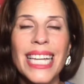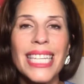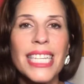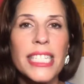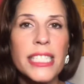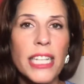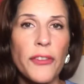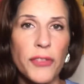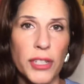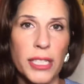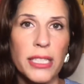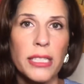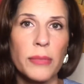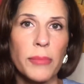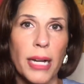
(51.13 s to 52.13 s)
stuff you need
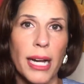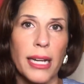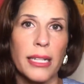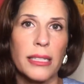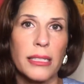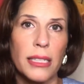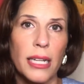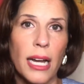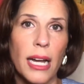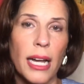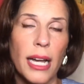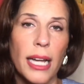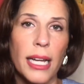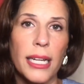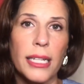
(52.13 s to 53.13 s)
to buy.
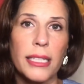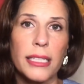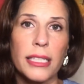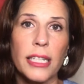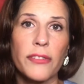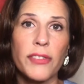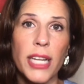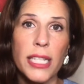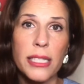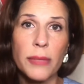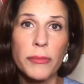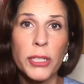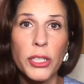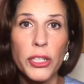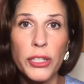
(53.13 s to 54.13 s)
And if that's
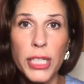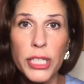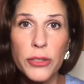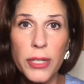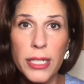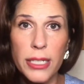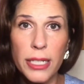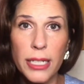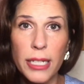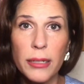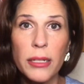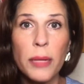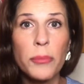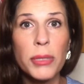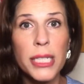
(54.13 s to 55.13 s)
something you're interested
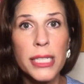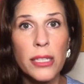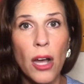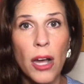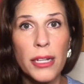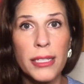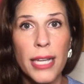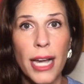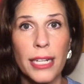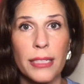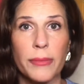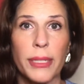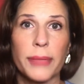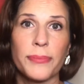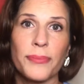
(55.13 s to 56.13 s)
in, please contact
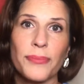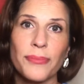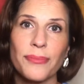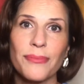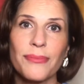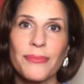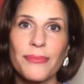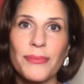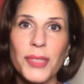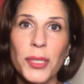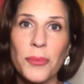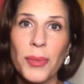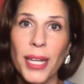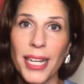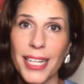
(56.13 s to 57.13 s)
me,
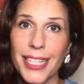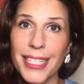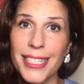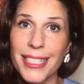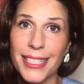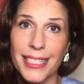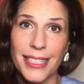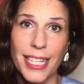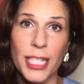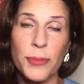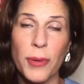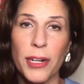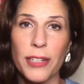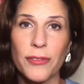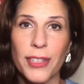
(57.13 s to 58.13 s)
because that's
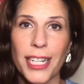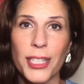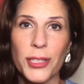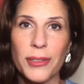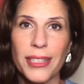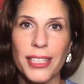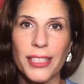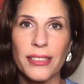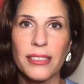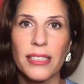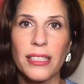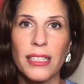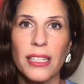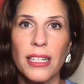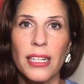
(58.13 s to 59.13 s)
part of what I do here.
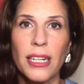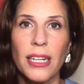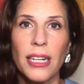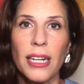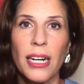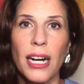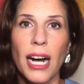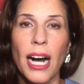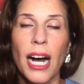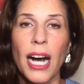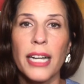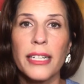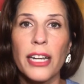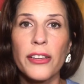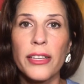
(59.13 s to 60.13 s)

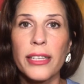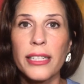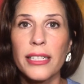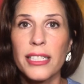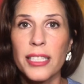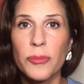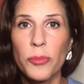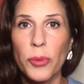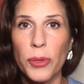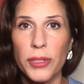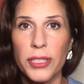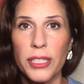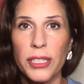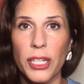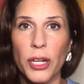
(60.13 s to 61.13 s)
Another thing that's important
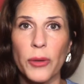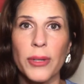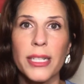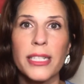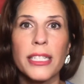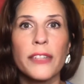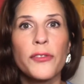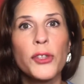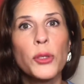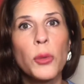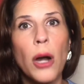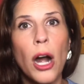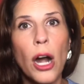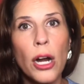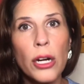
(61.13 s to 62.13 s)
to know is if you
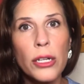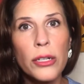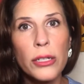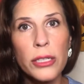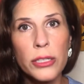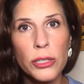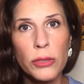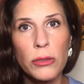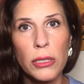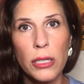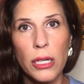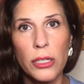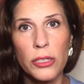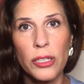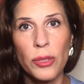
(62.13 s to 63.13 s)
are going to do a
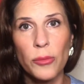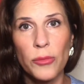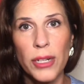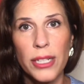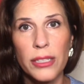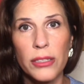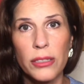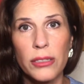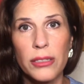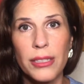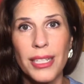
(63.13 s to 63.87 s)
long-term rental,